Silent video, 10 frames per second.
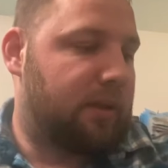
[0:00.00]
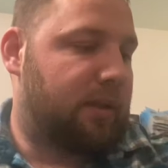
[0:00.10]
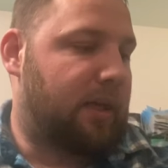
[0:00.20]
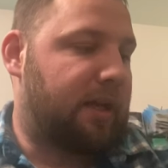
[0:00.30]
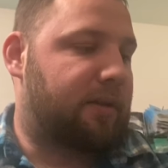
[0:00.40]

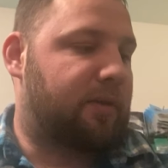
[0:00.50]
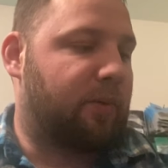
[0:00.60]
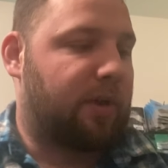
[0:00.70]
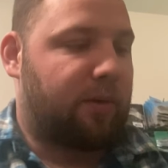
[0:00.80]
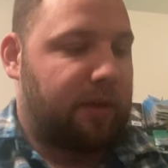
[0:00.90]
Next,
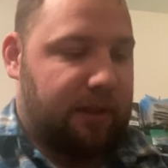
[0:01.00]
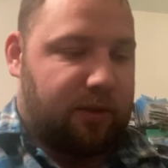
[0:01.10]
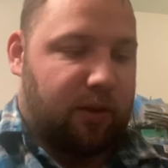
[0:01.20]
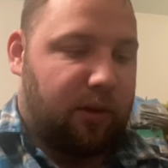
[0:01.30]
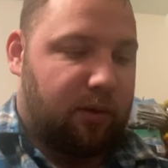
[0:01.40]
we're going
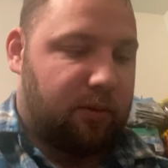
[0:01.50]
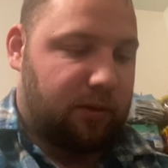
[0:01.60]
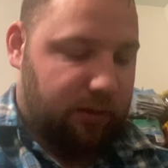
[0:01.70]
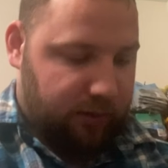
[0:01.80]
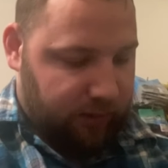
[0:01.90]
to go
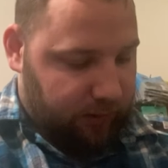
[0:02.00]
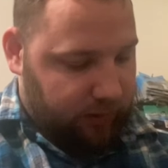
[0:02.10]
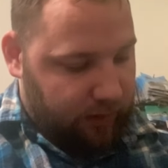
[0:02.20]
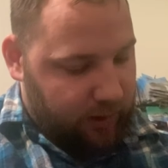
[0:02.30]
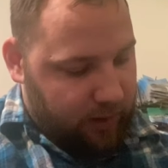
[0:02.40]

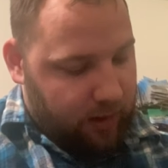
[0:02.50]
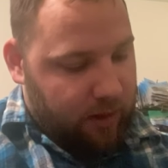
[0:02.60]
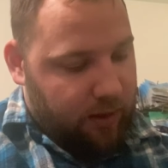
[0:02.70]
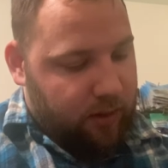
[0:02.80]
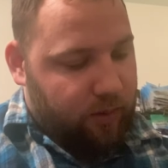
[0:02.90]

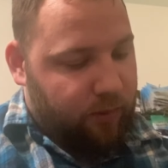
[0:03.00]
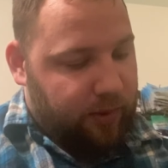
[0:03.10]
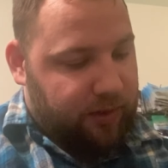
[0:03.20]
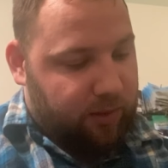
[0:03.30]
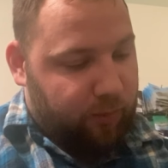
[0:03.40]

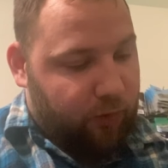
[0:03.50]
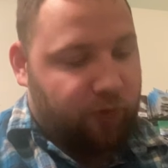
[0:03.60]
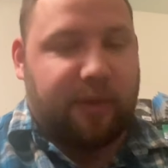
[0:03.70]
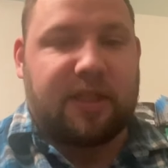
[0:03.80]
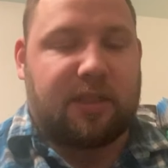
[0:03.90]
with the
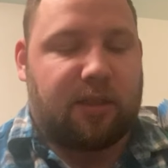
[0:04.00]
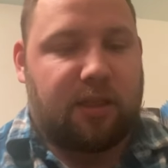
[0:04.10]
Movement